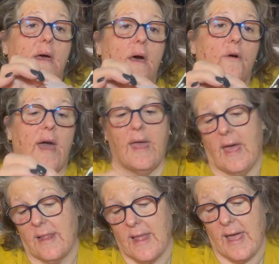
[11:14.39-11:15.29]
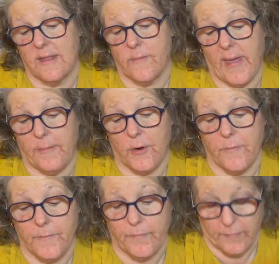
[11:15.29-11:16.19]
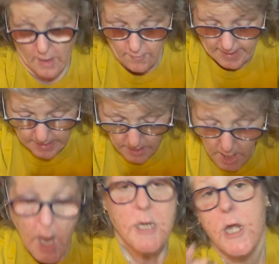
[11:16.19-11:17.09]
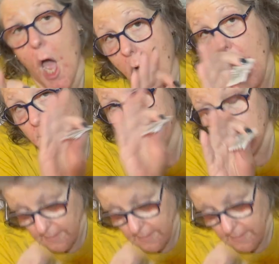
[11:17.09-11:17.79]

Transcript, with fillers: Okay, I lie, it's paper. Okay, not,